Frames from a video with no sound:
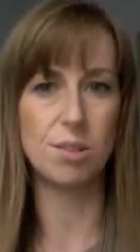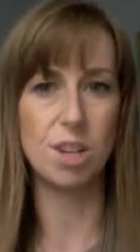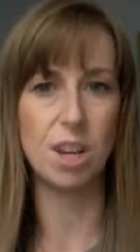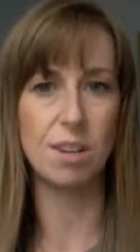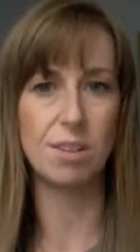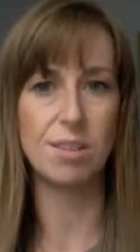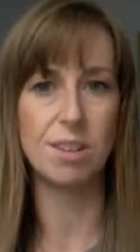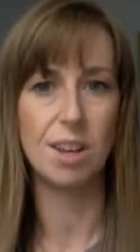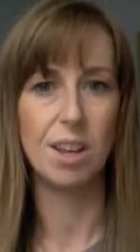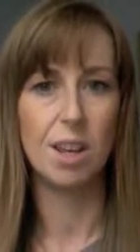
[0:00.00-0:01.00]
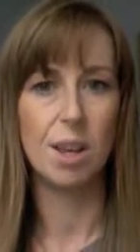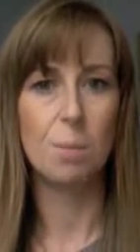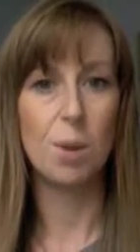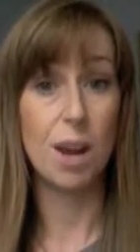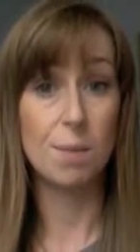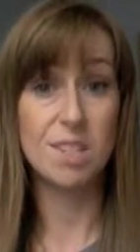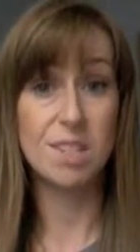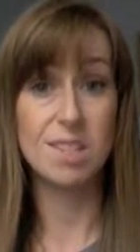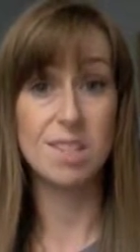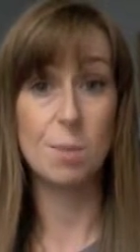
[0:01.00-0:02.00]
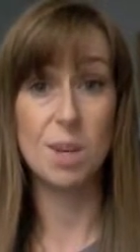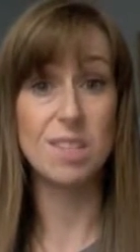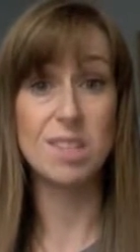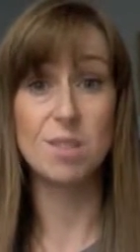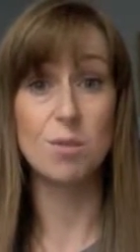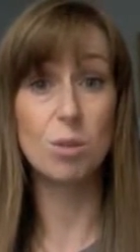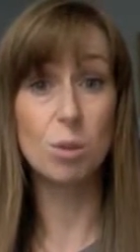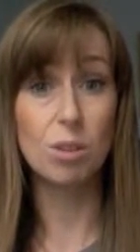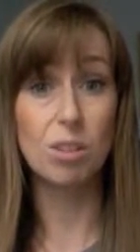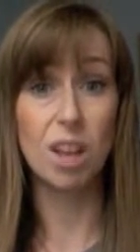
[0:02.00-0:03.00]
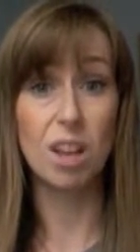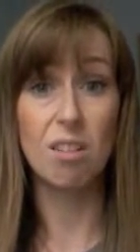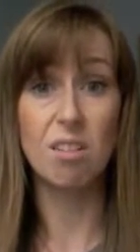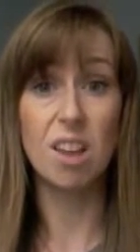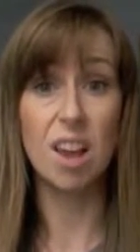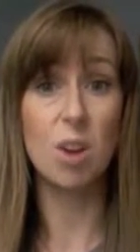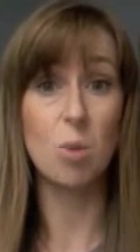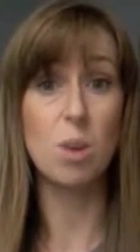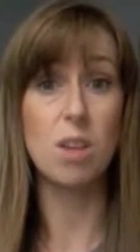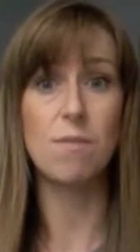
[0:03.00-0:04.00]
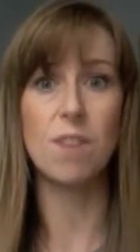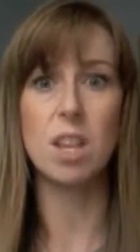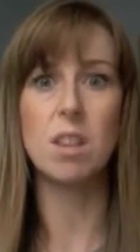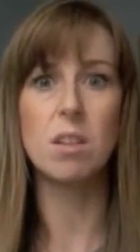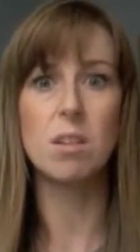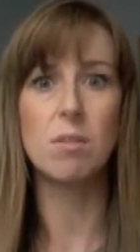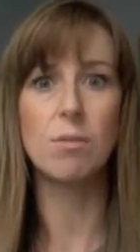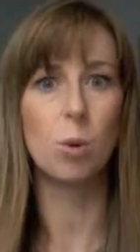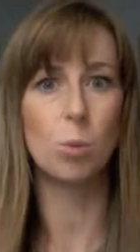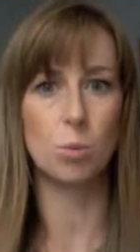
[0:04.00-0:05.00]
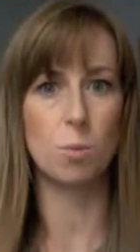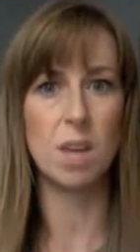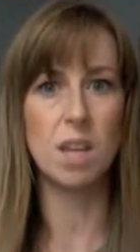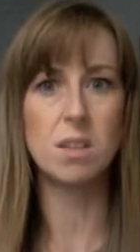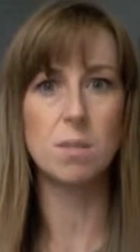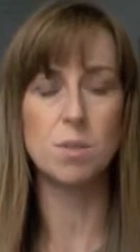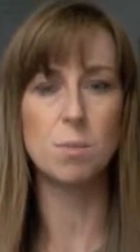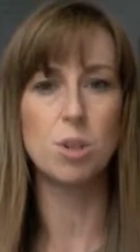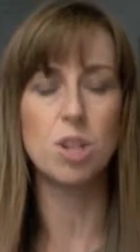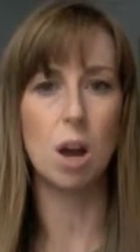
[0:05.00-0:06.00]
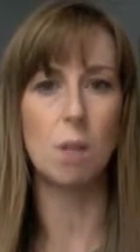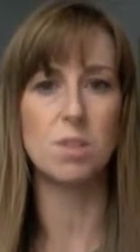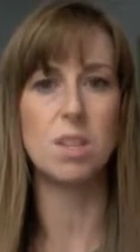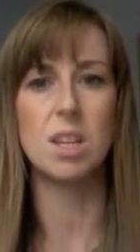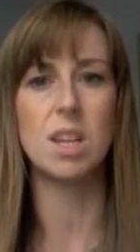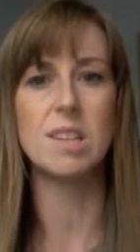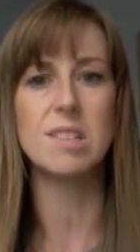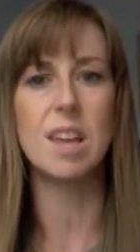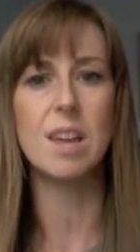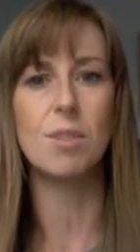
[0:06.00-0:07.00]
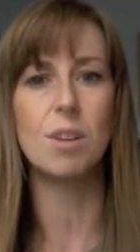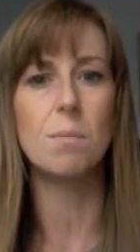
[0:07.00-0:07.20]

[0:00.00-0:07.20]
change. Perhaps this is the basis of growth and how we find the forward momentum to push up to the next level,